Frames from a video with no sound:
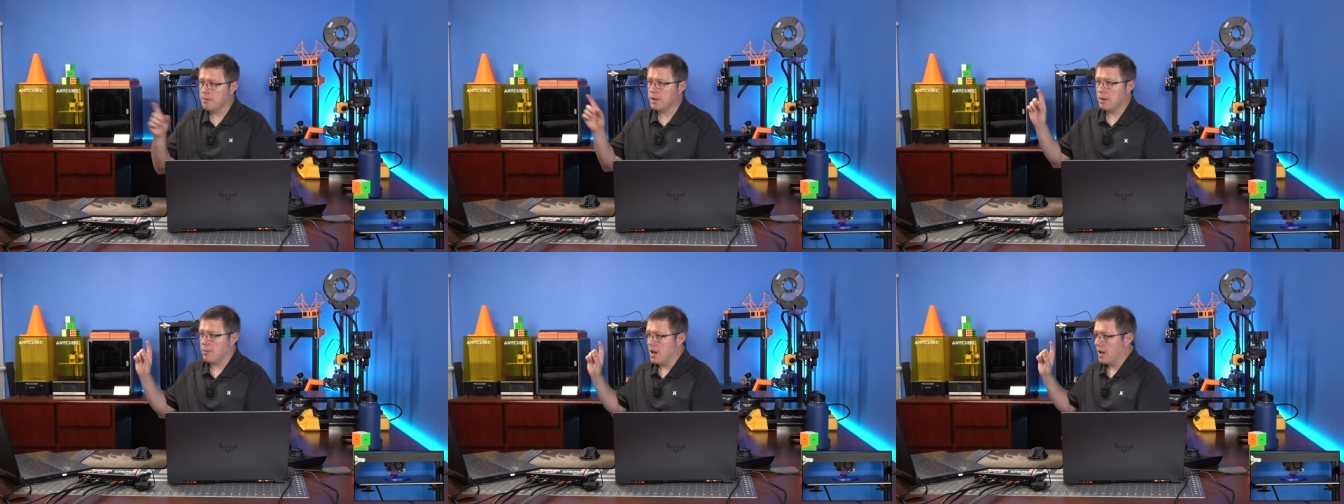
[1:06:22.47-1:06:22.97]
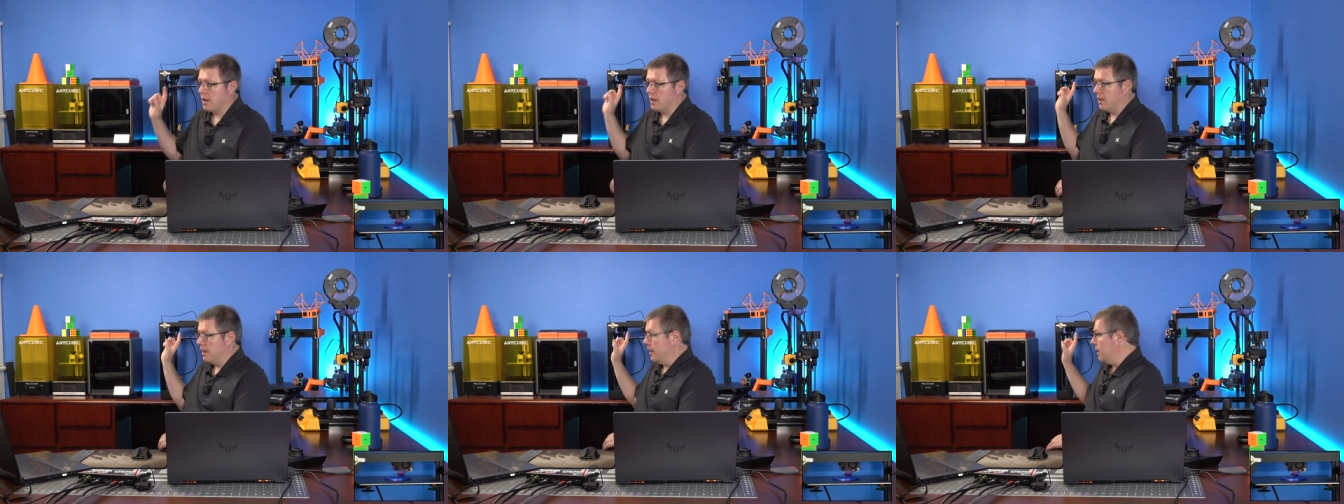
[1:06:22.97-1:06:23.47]
but I'm rocking
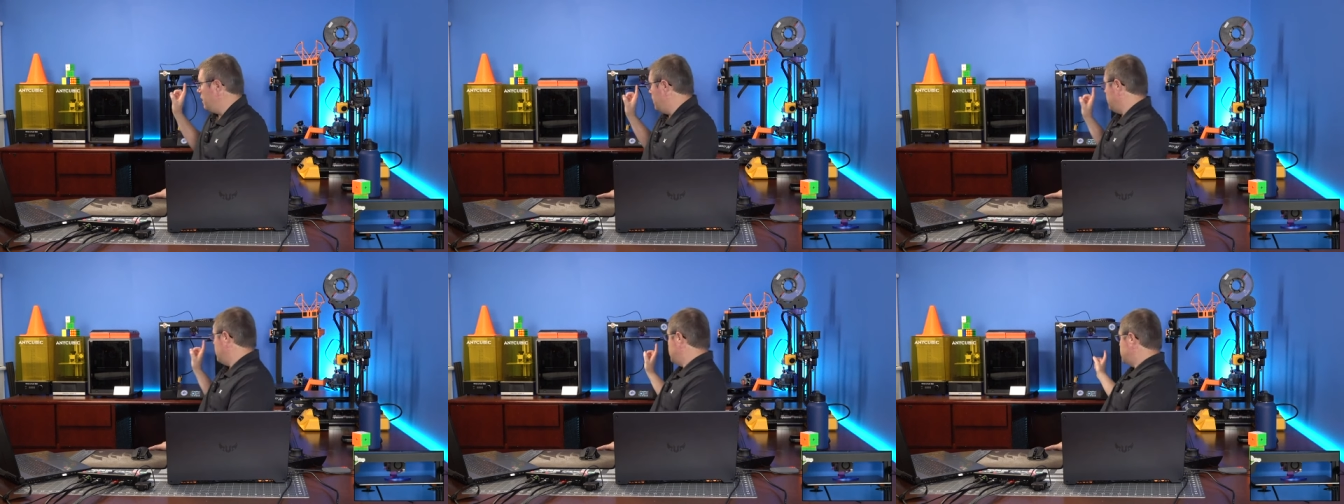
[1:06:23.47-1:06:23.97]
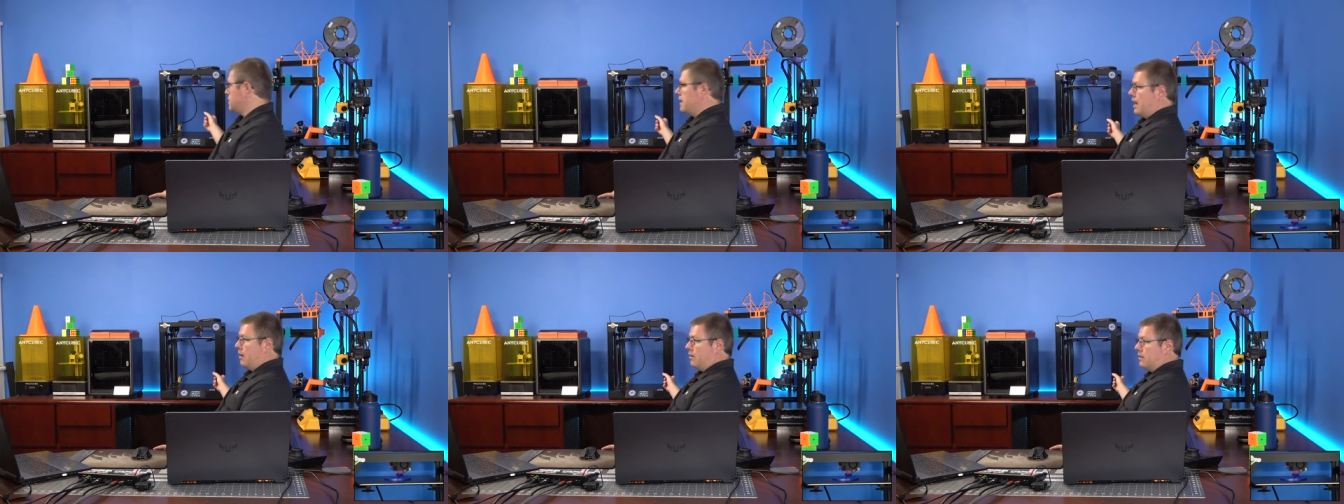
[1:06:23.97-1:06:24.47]
it in this
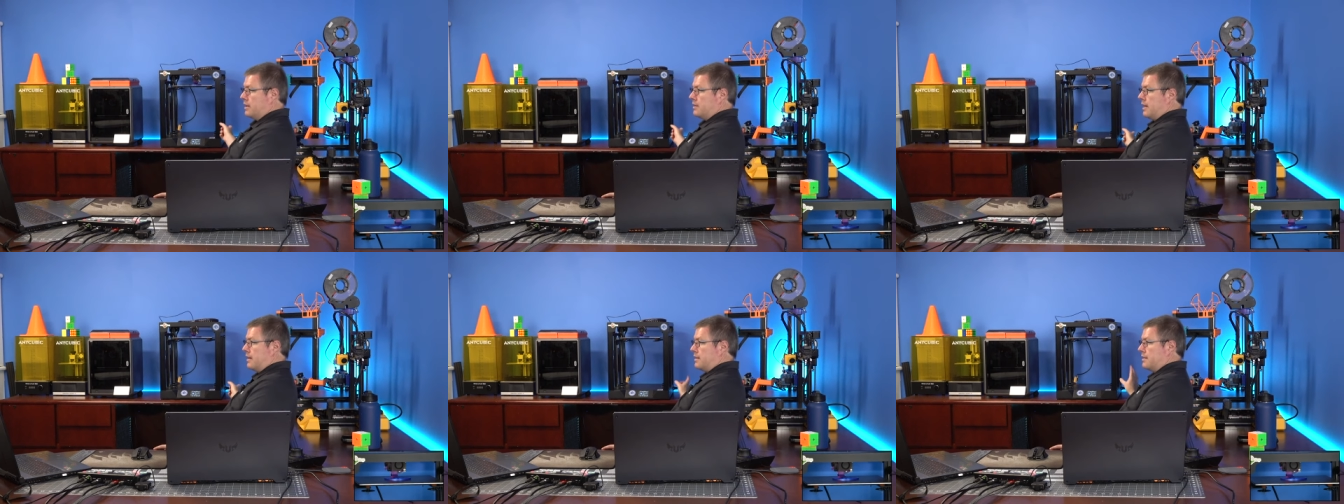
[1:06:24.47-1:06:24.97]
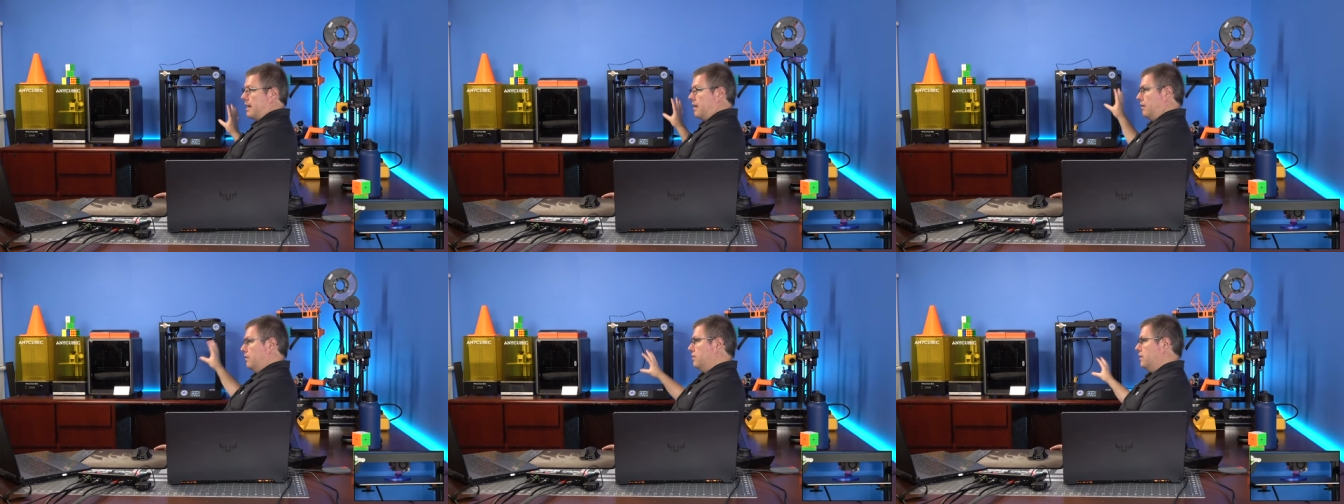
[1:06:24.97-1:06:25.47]
now. It's like a
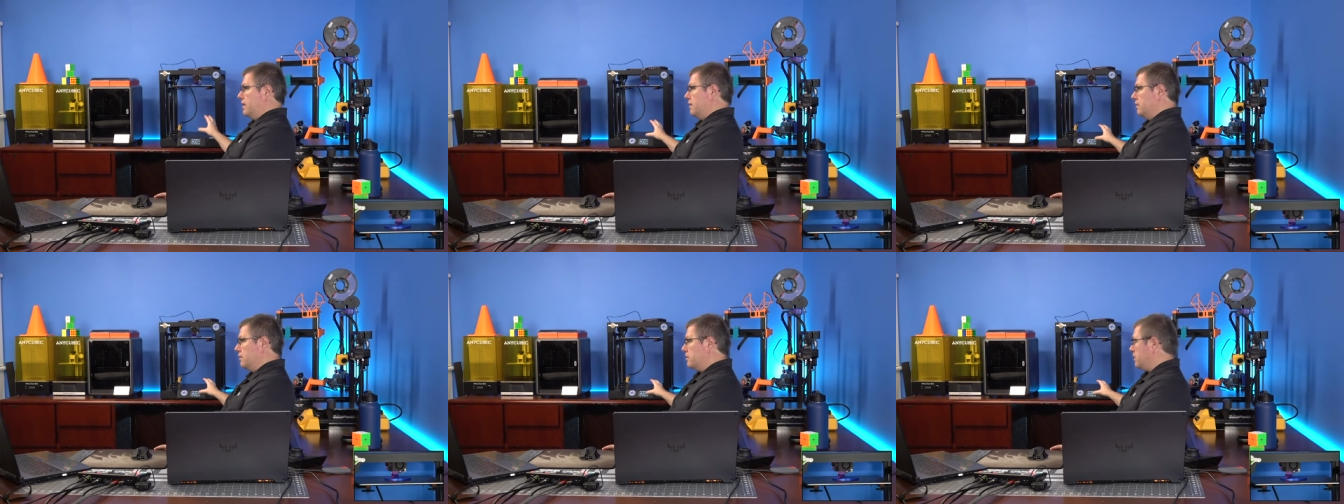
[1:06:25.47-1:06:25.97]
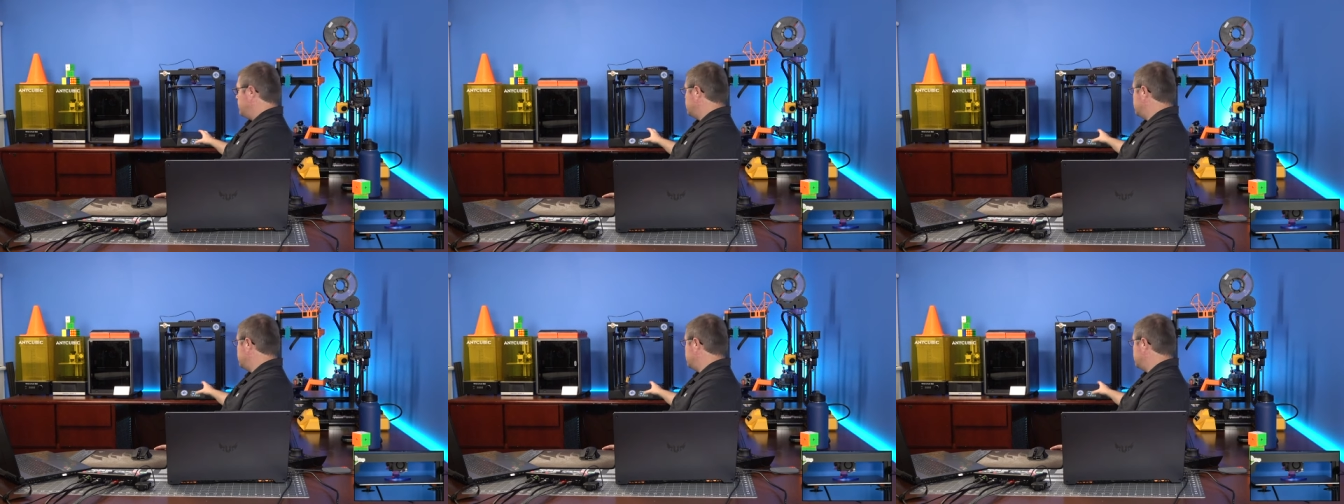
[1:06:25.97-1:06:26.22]
standalone deal. So it's